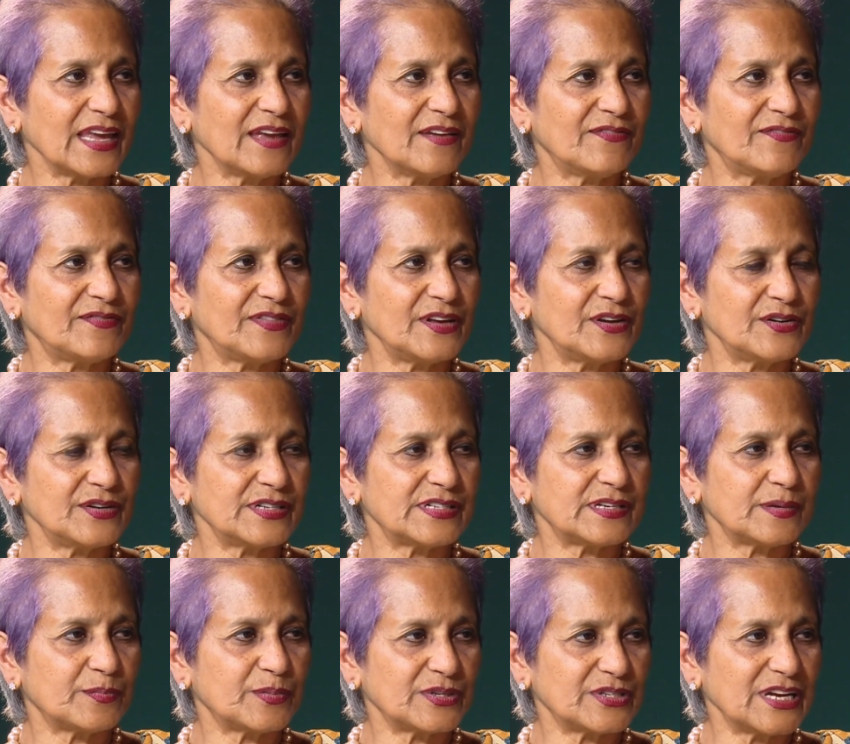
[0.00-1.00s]
If there is
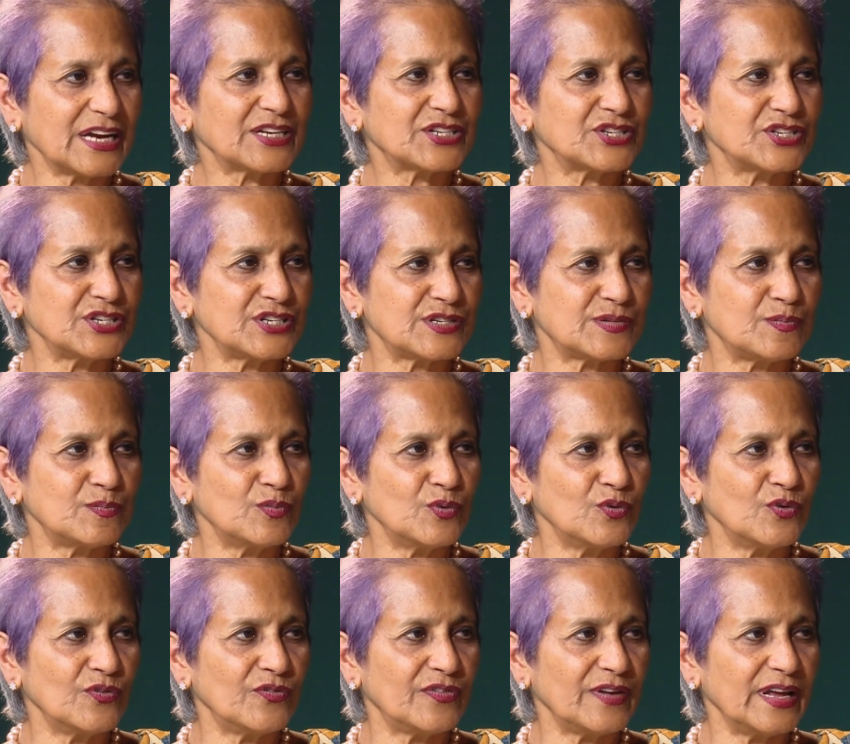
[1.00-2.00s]
a protectionist move